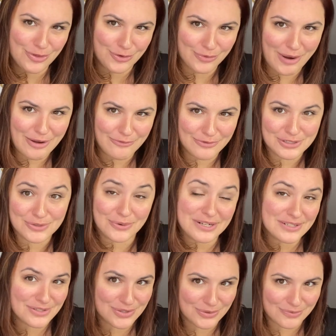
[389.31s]
the right
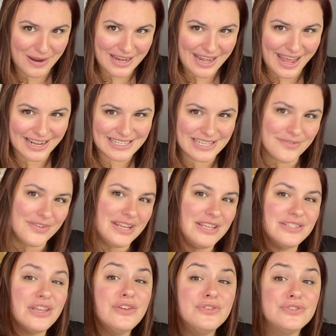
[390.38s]
resorts, the right
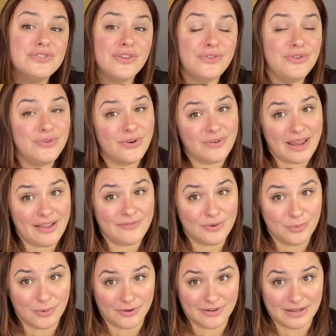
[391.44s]
activities, so you don't have to
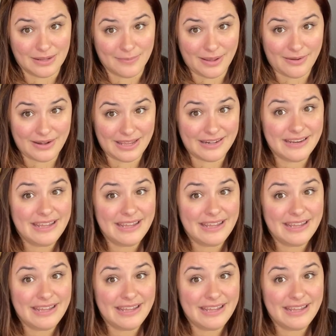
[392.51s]
worry about it.